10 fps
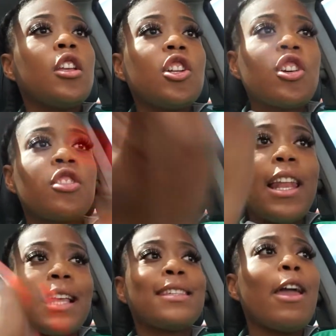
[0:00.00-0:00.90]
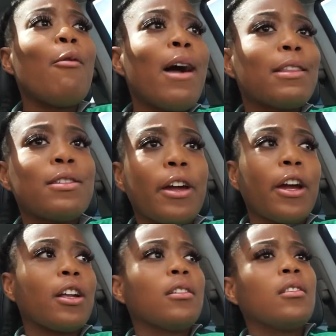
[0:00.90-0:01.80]
You just feel like say you want to
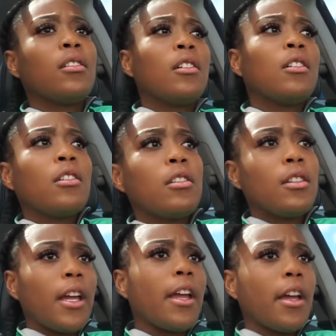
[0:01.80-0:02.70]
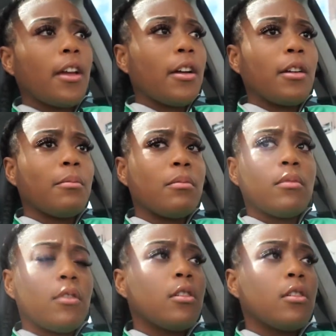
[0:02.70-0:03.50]
turn? Damn.